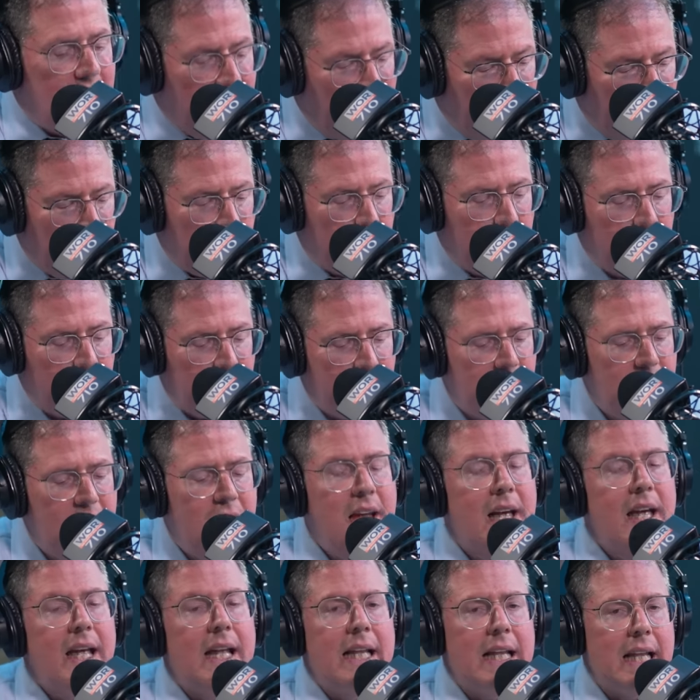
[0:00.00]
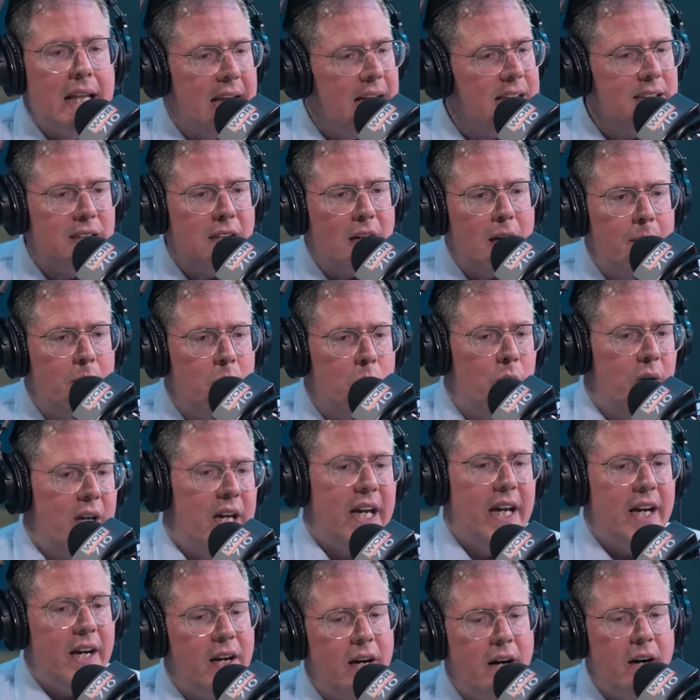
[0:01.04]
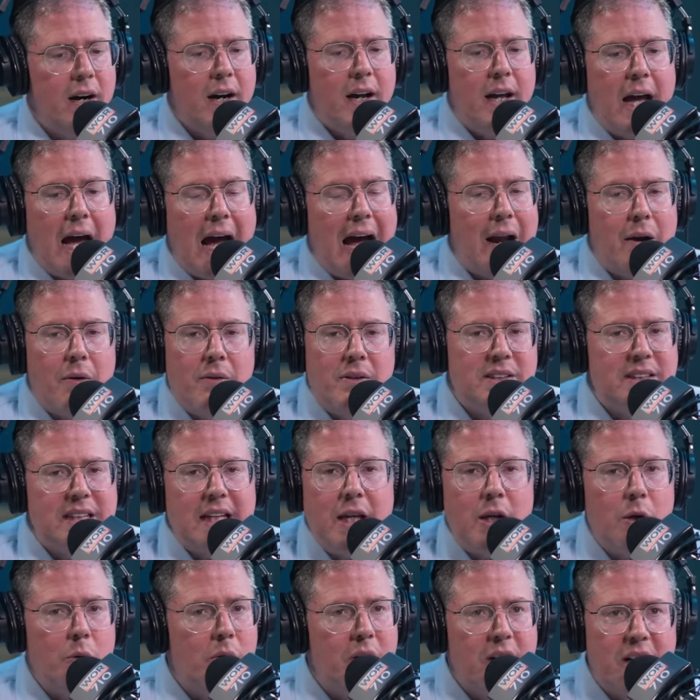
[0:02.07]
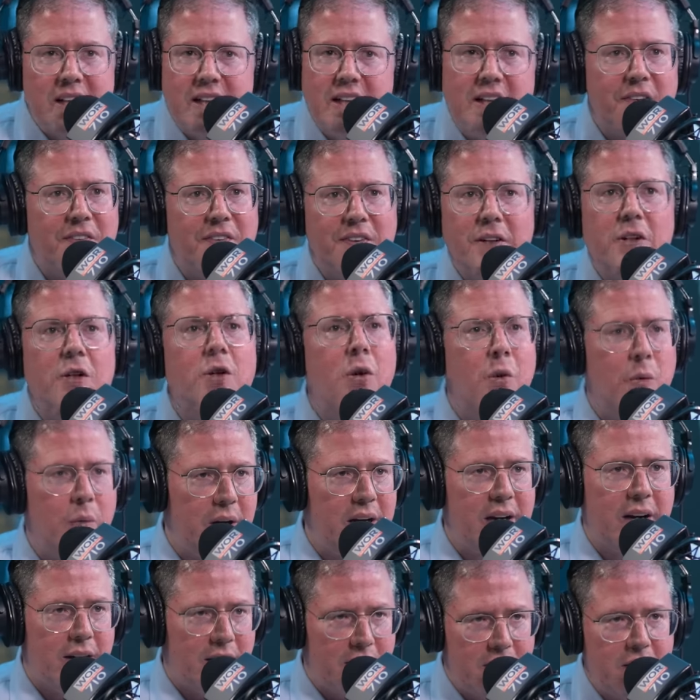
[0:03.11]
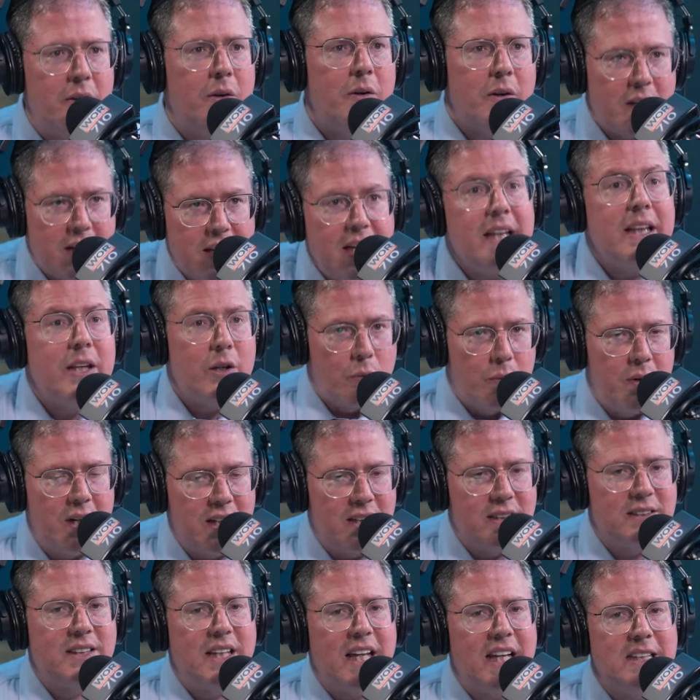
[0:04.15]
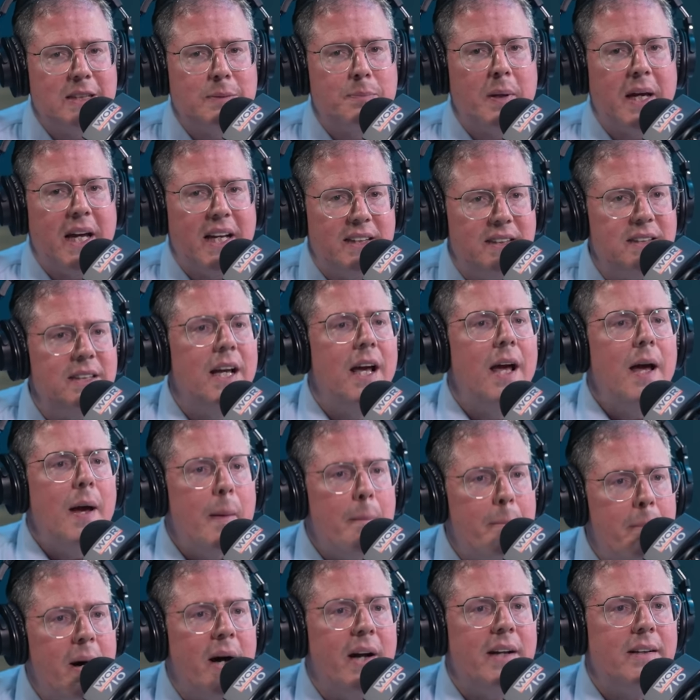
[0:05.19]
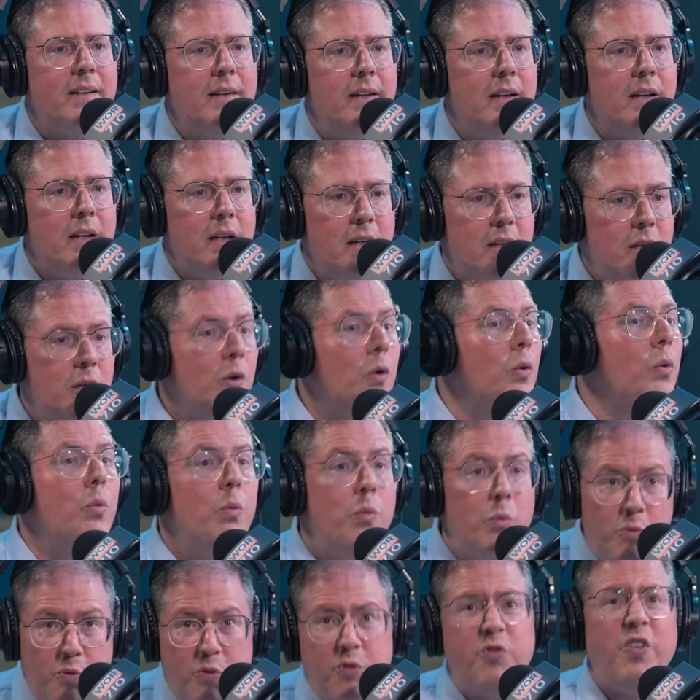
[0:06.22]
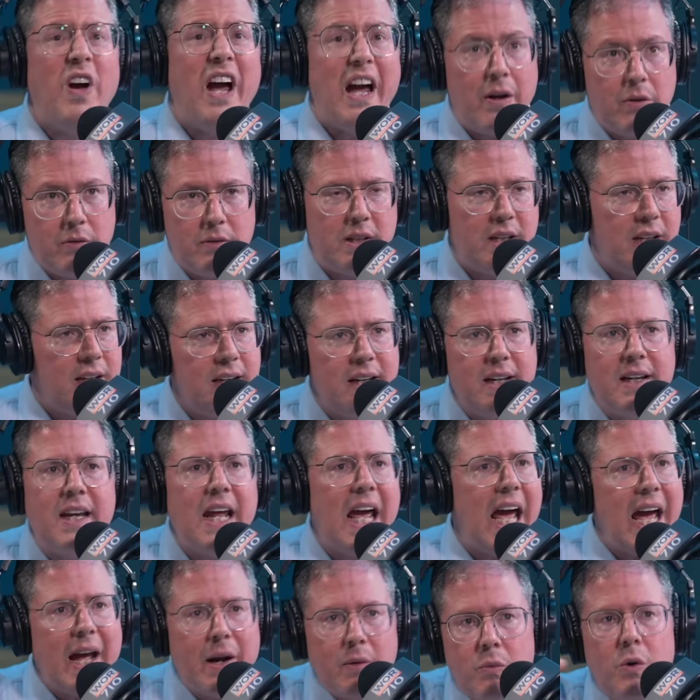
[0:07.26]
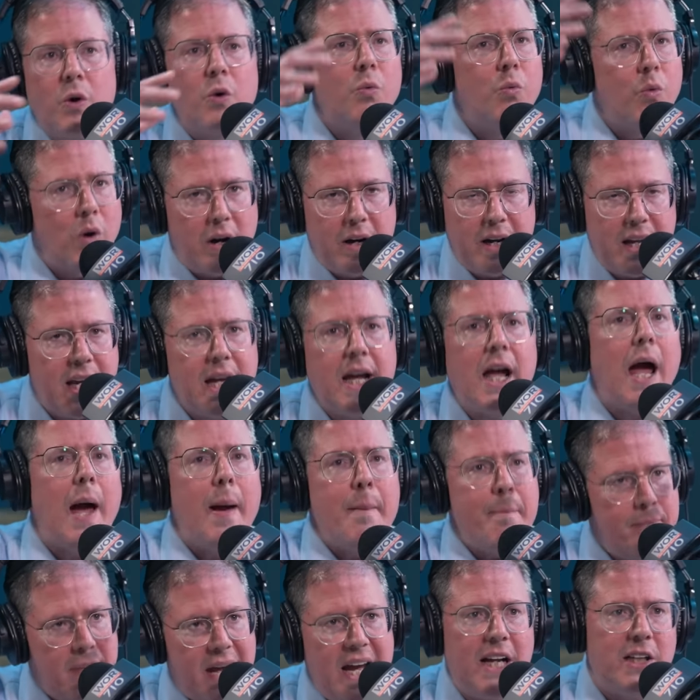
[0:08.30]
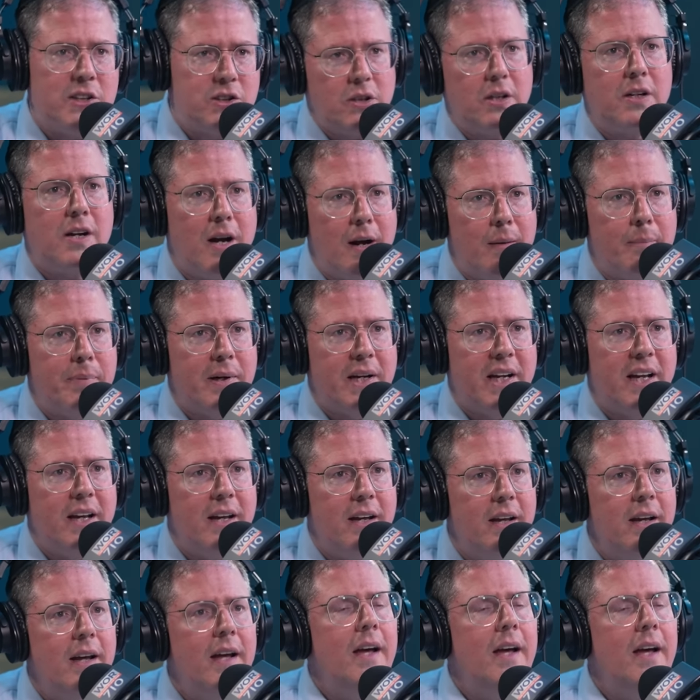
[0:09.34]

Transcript: Ira, last time you were here, I don't want to say you were in a different career, you're in the real estate space, but you founded and were running a major company.